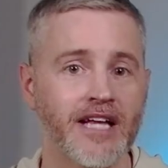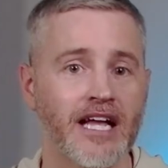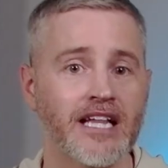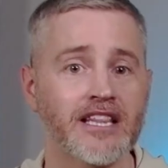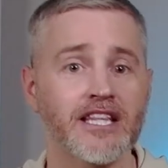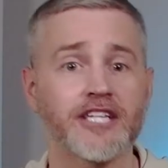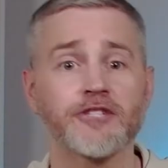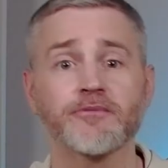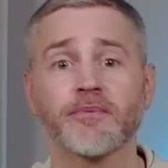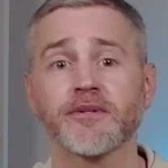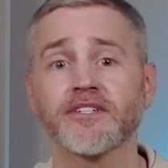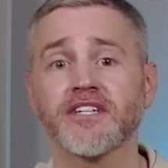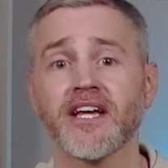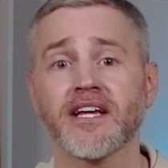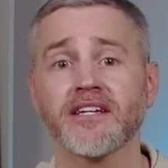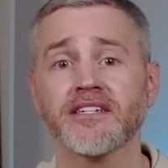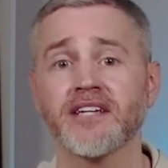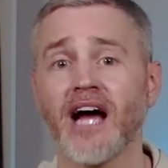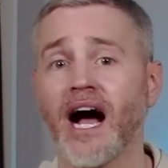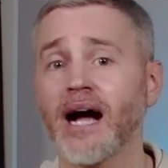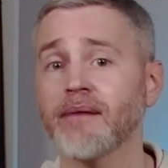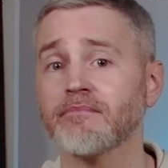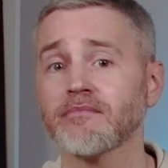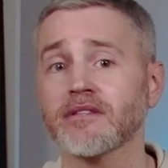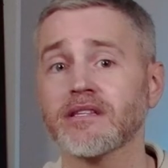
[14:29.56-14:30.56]
Let's
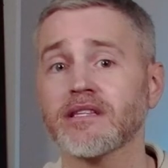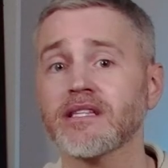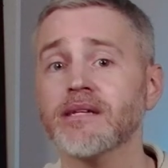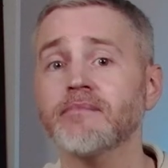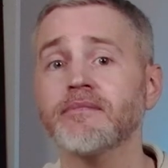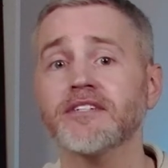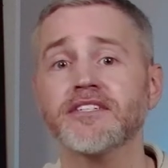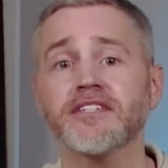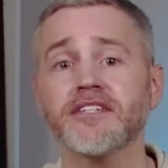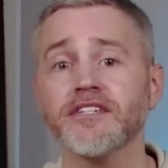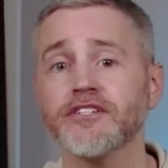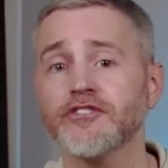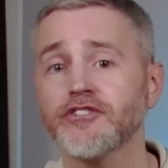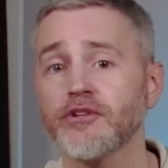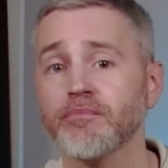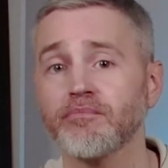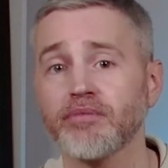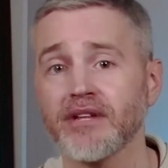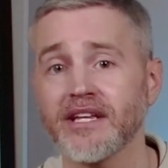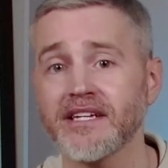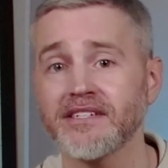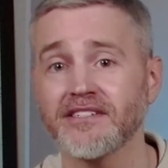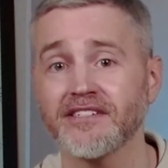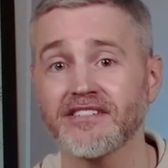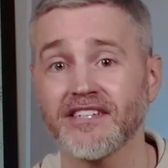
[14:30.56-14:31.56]
pretend I'm limited to
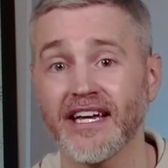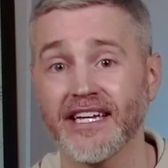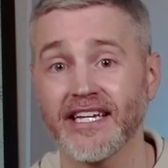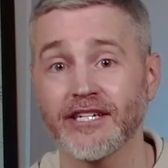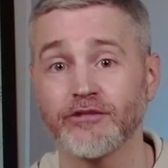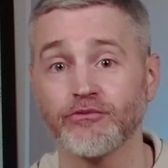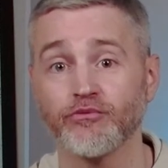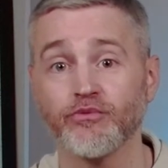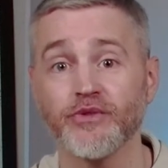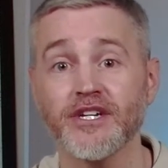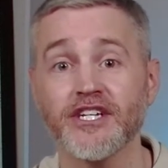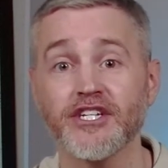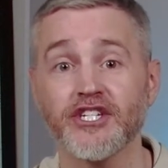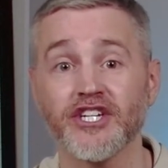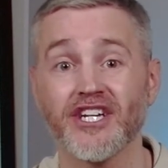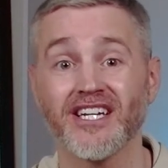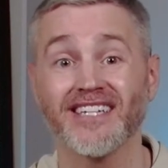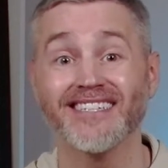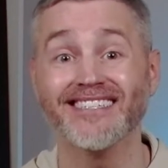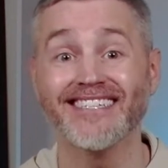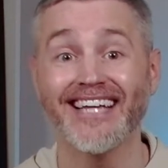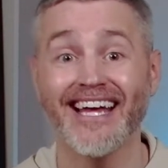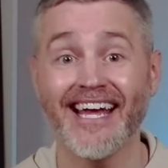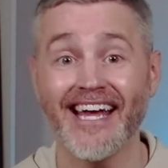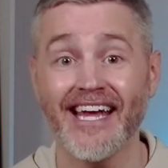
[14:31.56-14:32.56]
places I can reach in
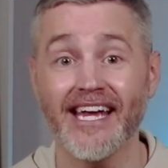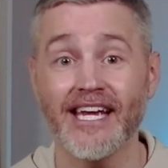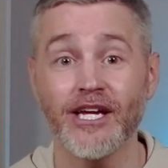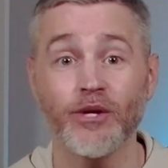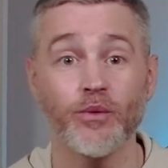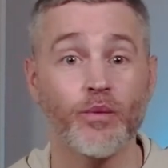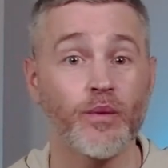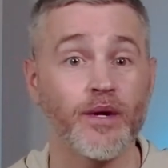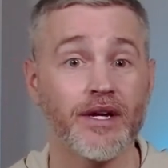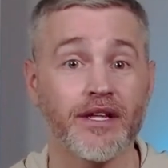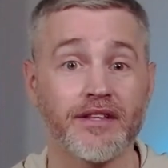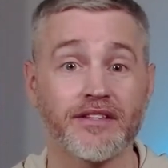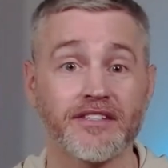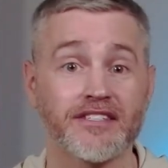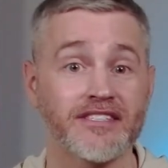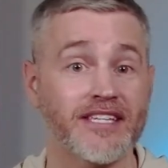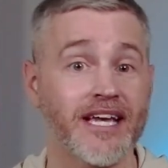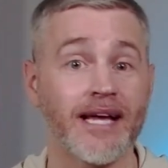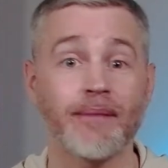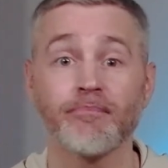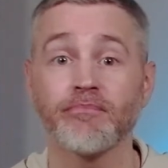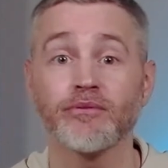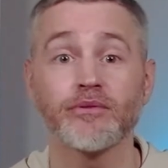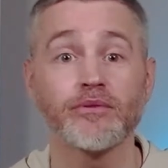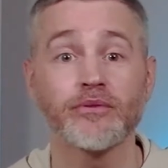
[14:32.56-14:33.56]
a day with
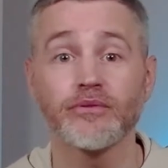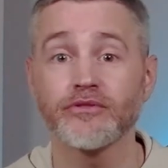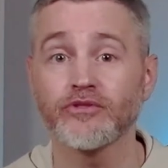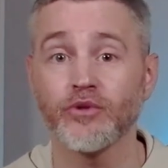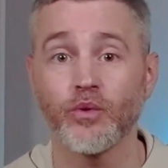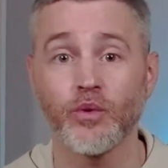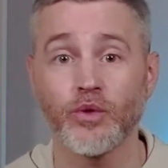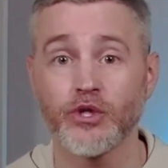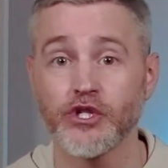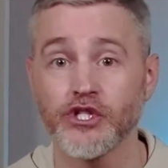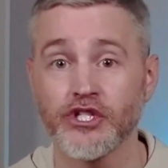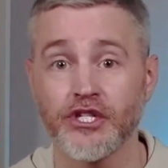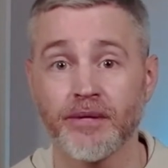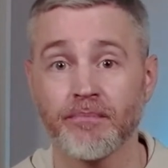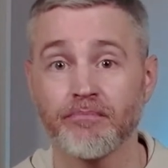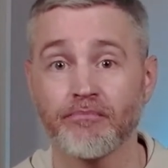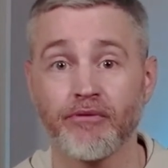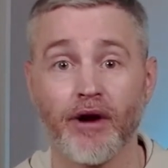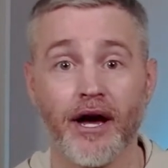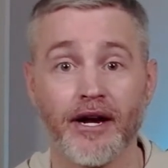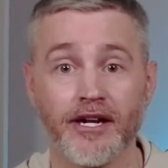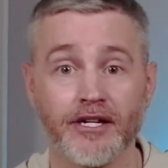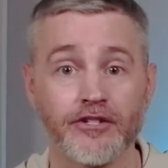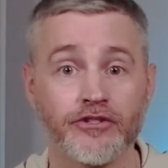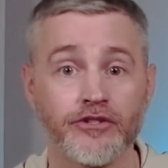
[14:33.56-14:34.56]
samples or ship
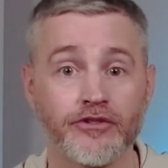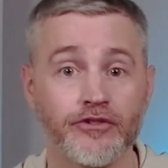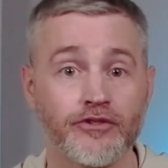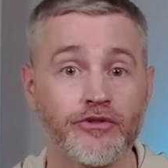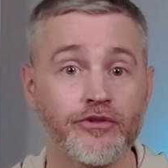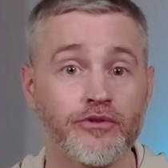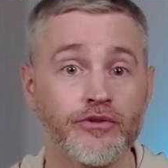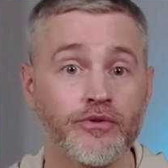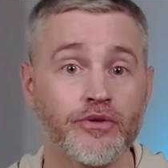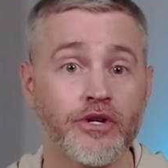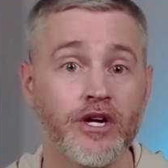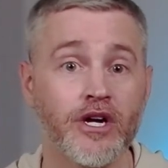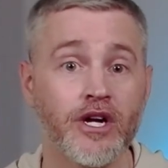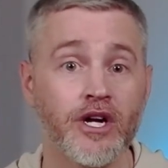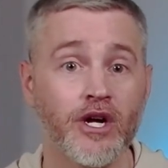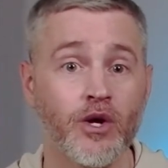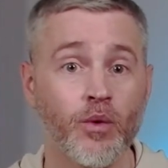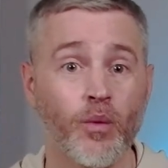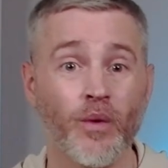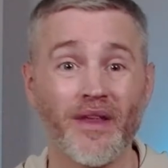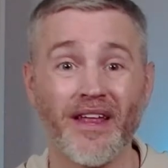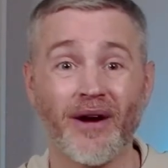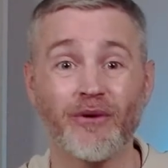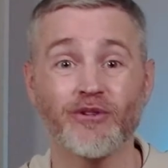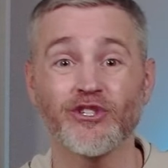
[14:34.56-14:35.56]
product to
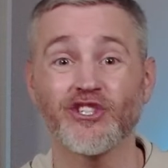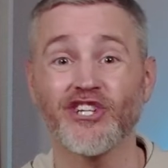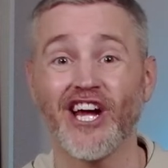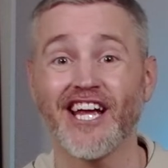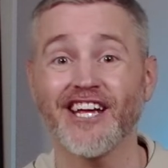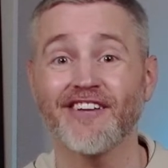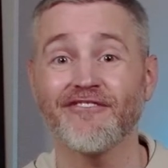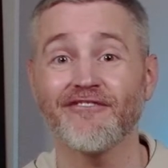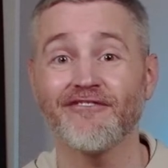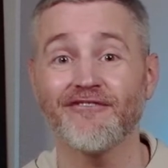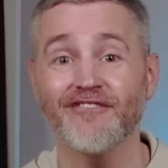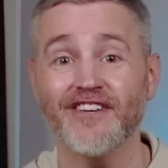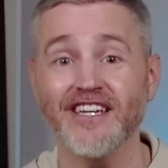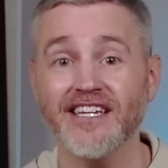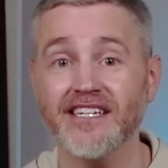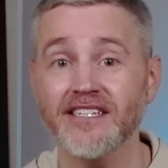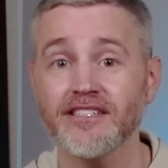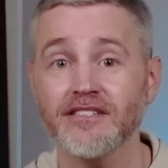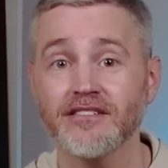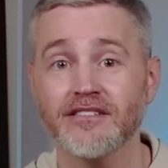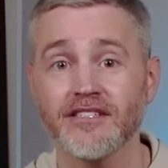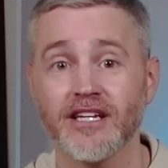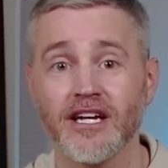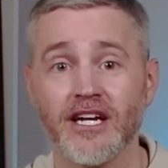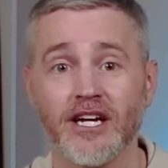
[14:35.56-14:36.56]
without giant
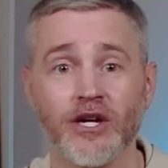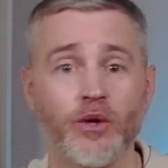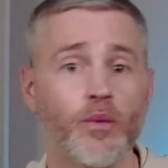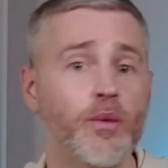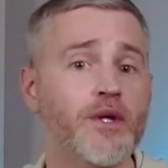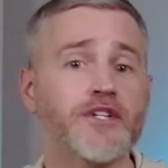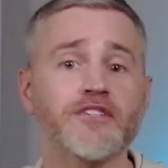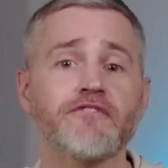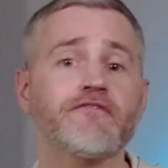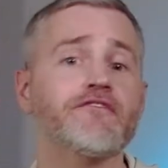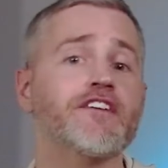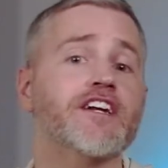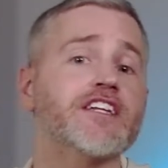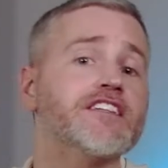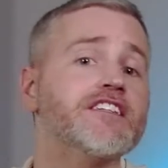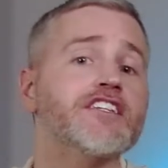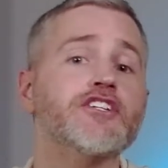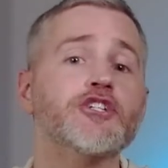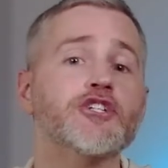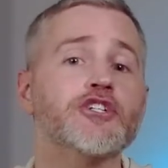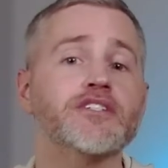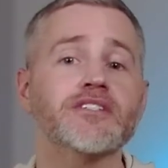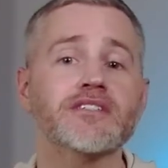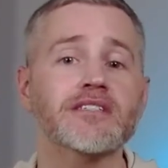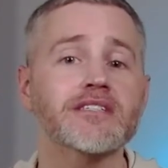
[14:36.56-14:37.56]
fees, which
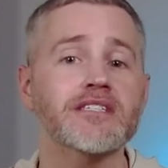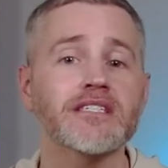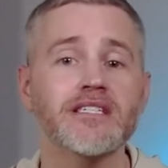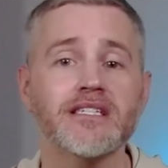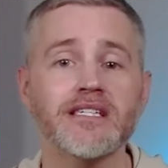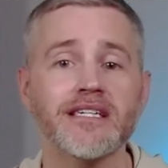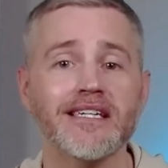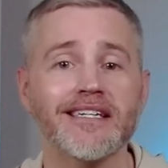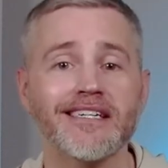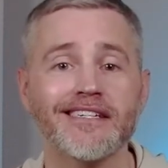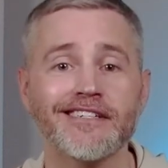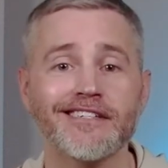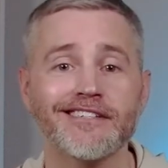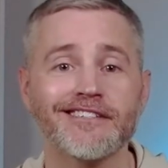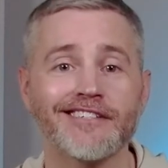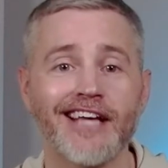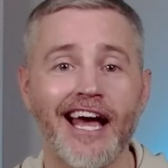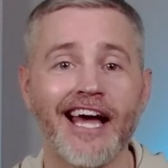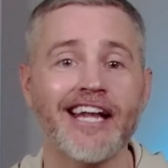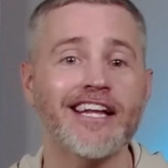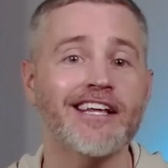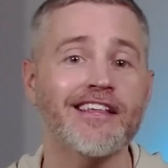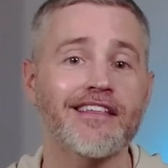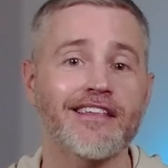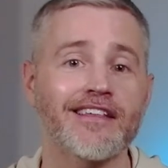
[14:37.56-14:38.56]
fictitiously is
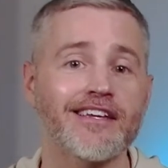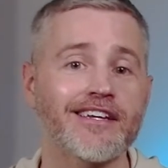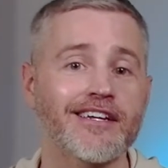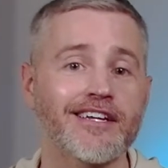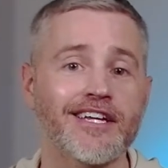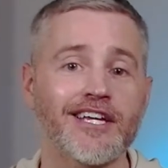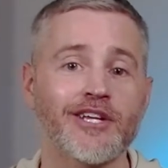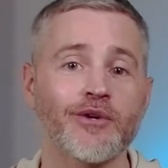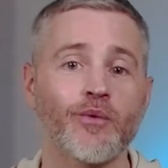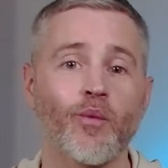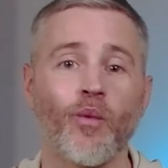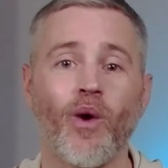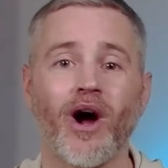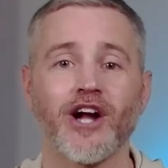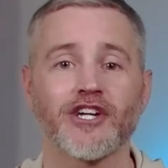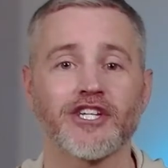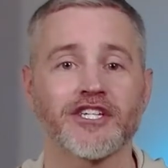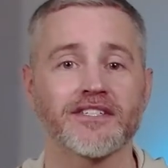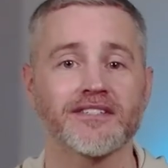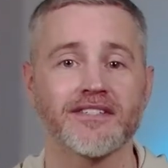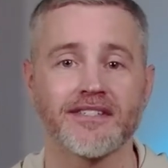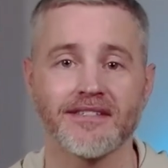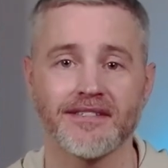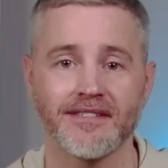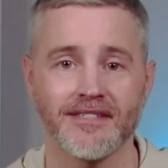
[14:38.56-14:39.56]
anything in
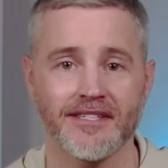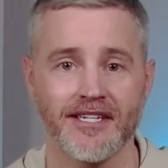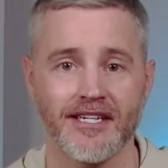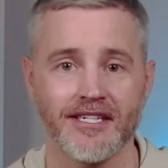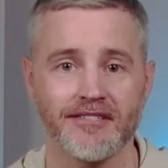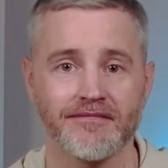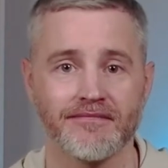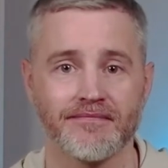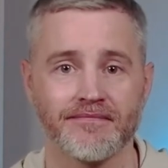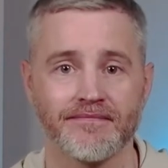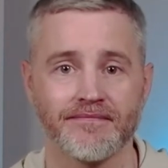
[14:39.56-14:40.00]
Washington state.